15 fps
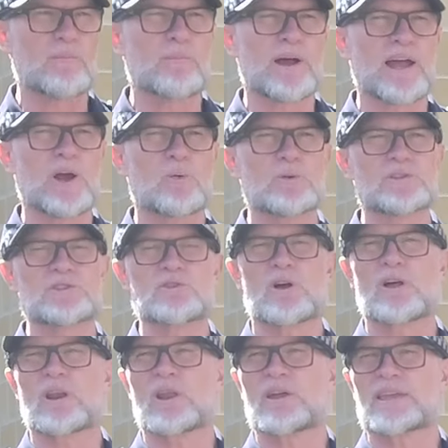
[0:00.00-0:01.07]
the male was
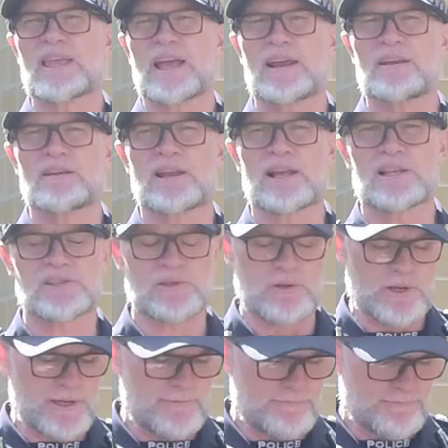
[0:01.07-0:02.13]
not located last
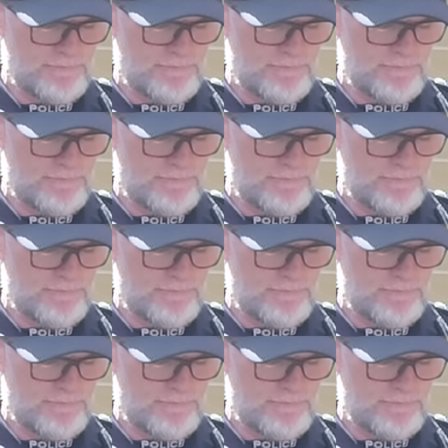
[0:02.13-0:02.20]
night.